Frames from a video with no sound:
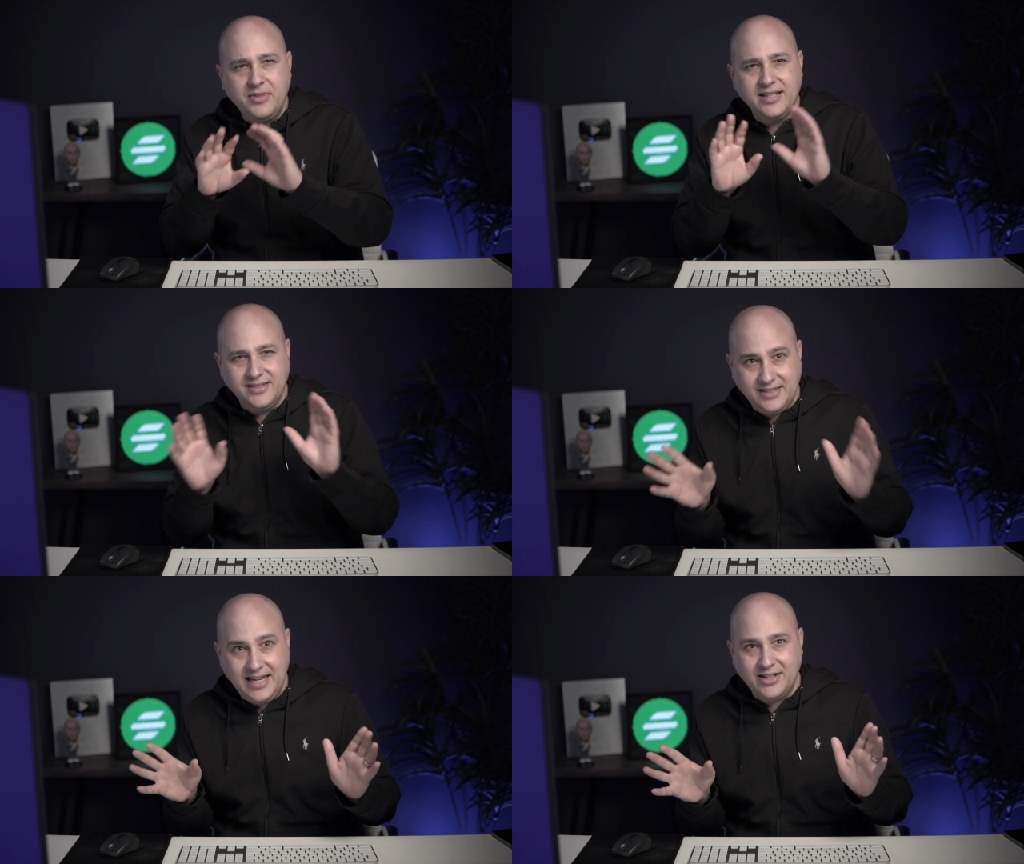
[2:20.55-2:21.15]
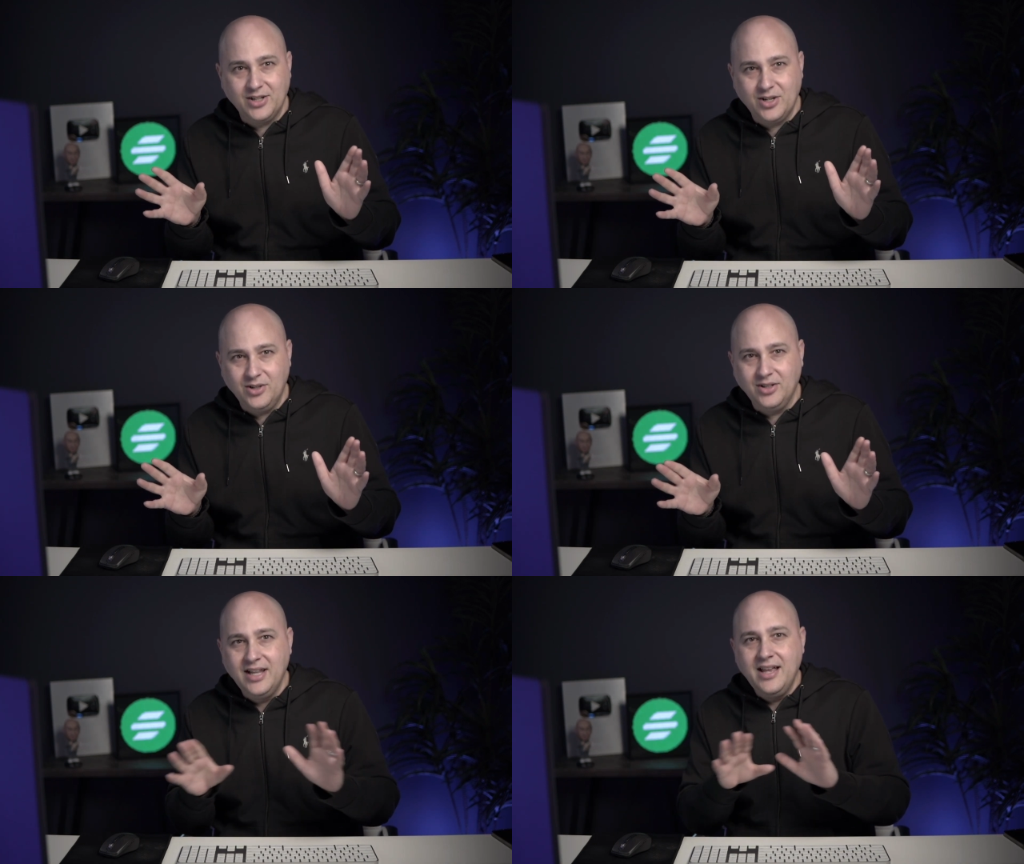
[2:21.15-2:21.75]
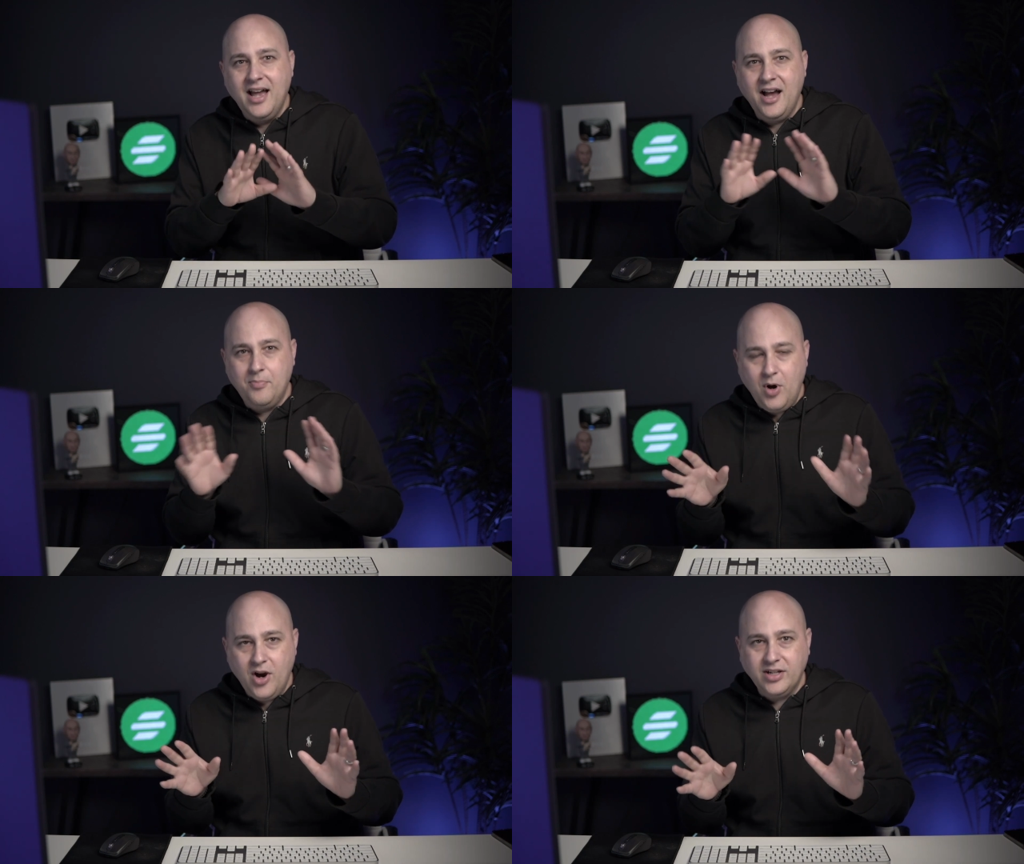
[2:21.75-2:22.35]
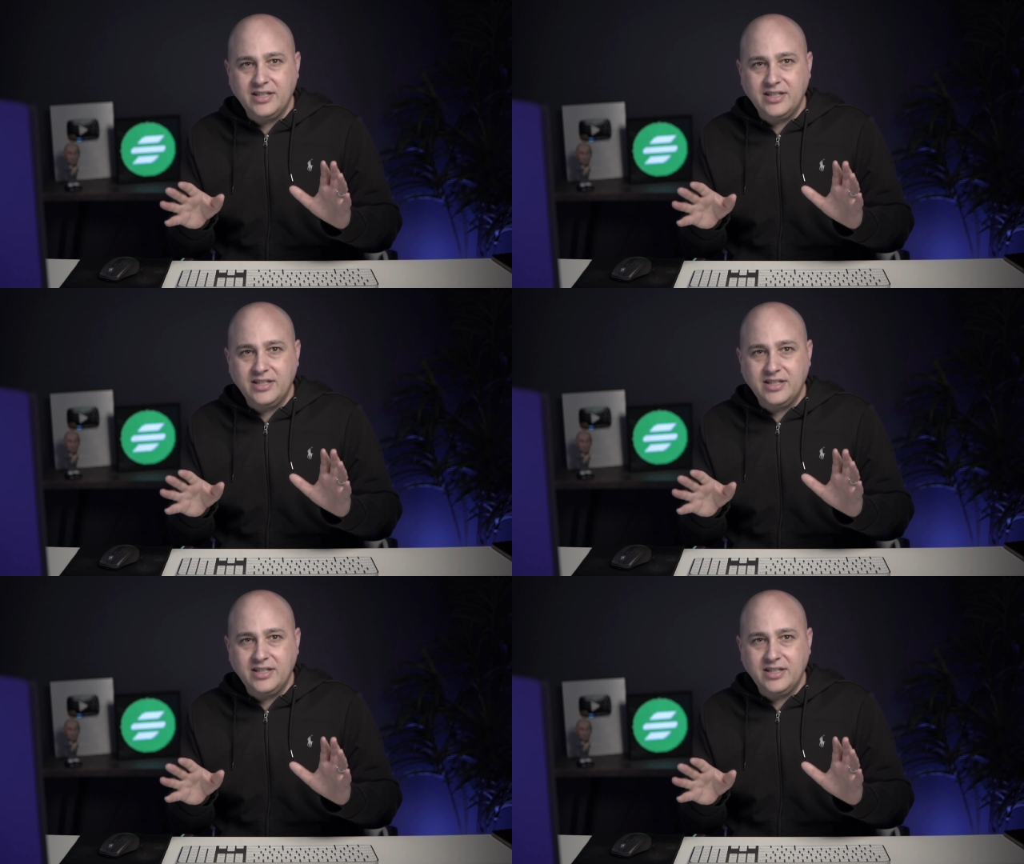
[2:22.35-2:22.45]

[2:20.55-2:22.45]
That's the technical uh, part.